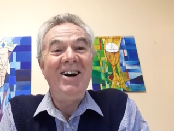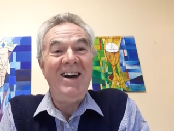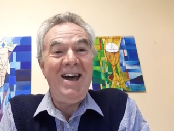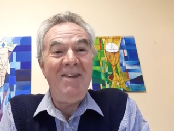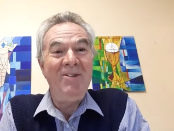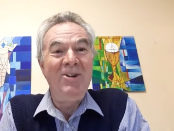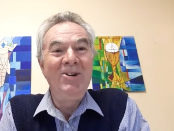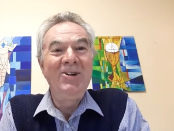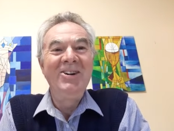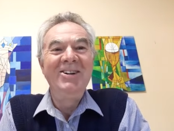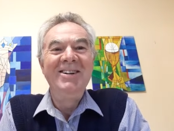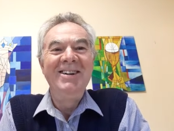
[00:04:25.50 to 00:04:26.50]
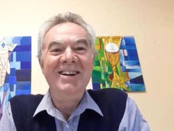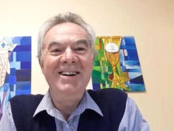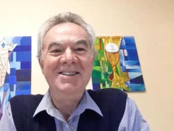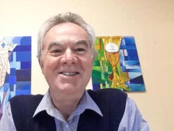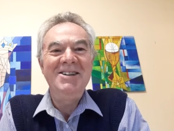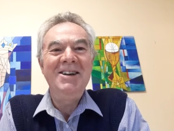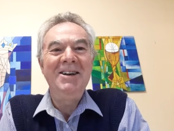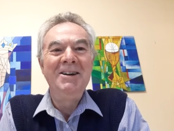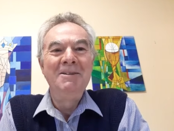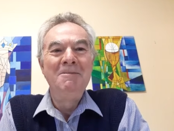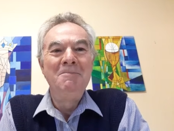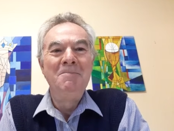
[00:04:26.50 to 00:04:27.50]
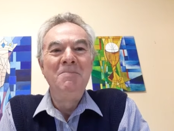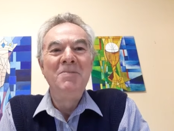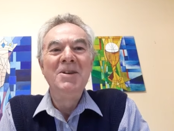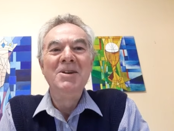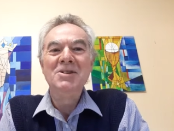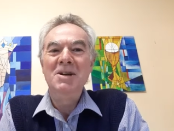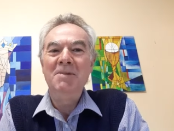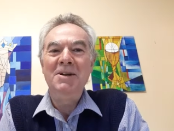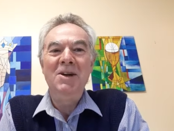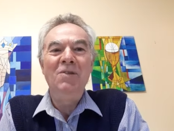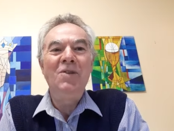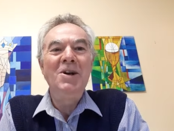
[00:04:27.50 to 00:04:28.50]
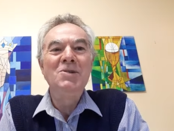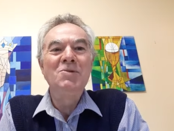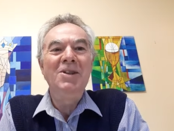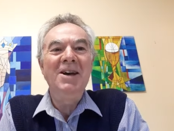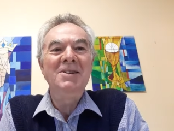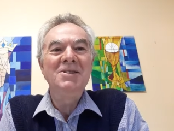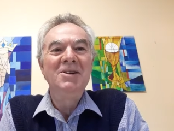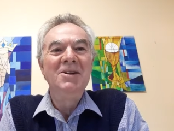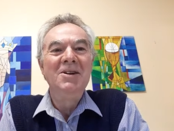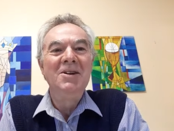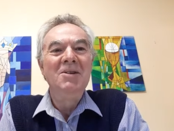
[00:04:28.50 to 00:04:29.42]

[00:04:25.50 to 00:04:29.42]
Have a look and see. So, my dear friends, with that,